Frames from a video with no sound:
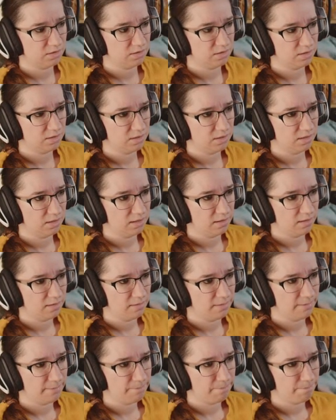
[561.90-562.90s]

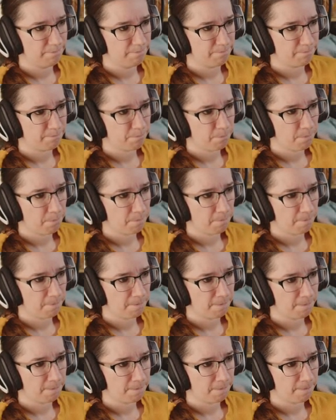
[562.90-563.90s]

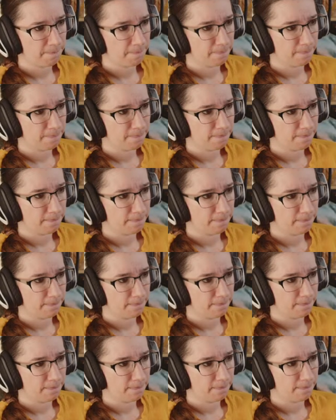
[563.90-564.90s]

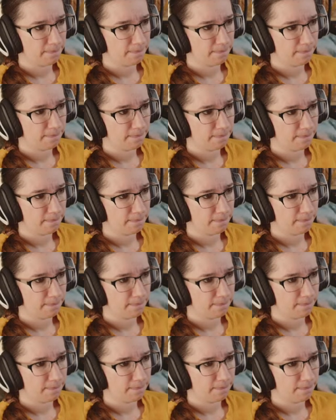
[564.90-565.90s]

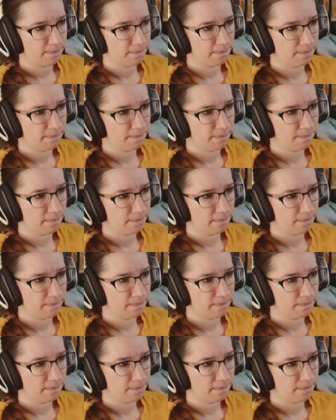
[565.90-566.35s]
(silence)